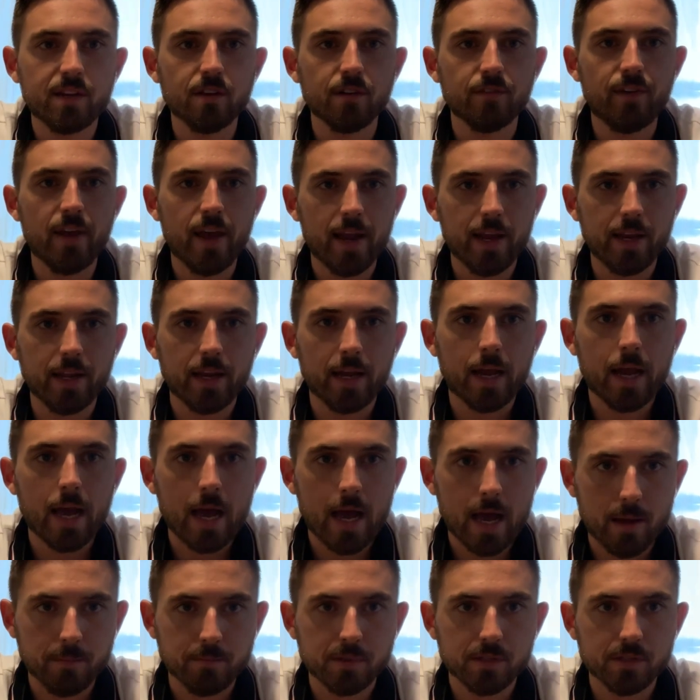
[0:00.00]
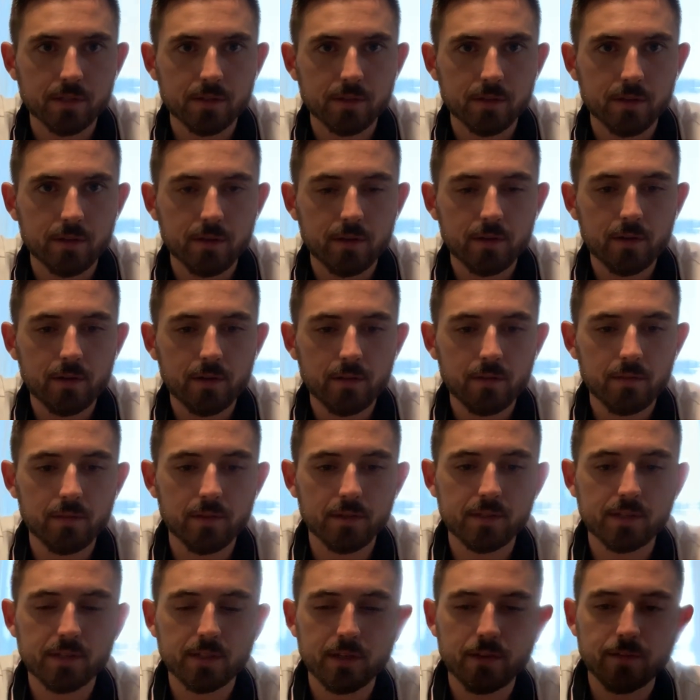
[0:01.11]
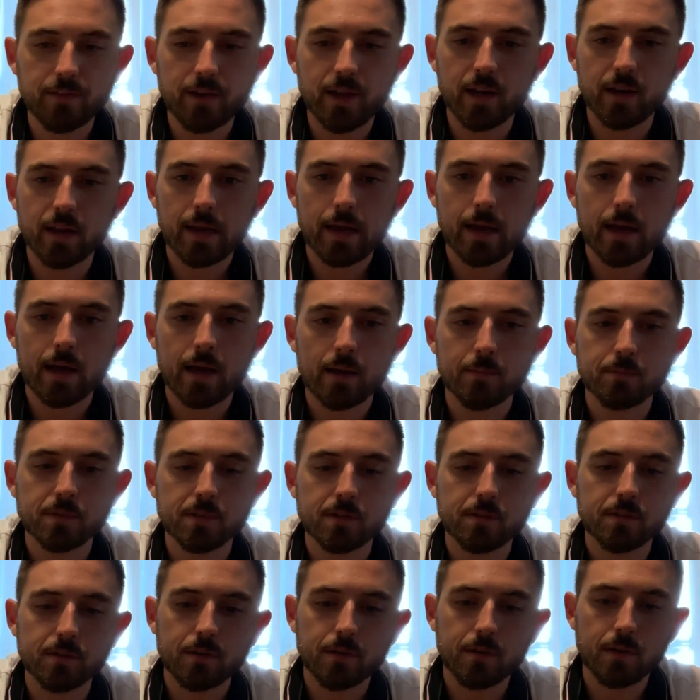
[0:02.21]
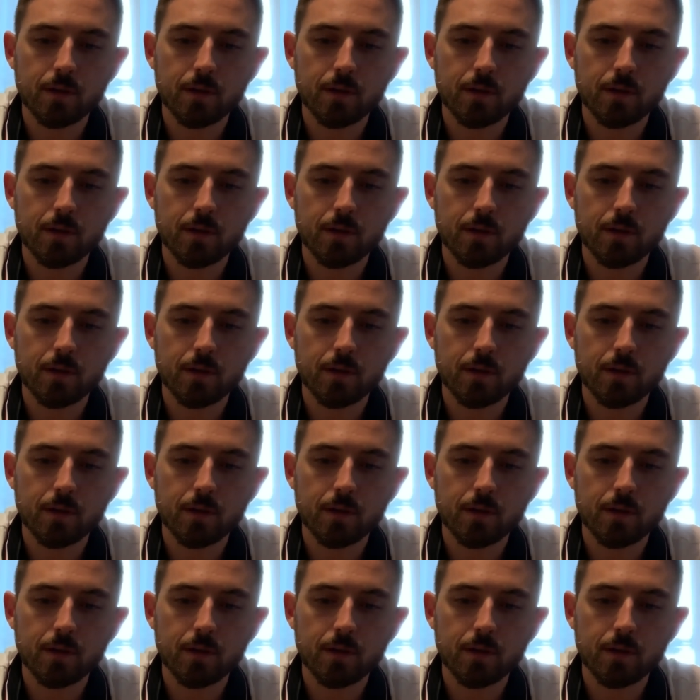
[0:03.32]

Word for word: of Hating Cops. The Sin of Hating Cops.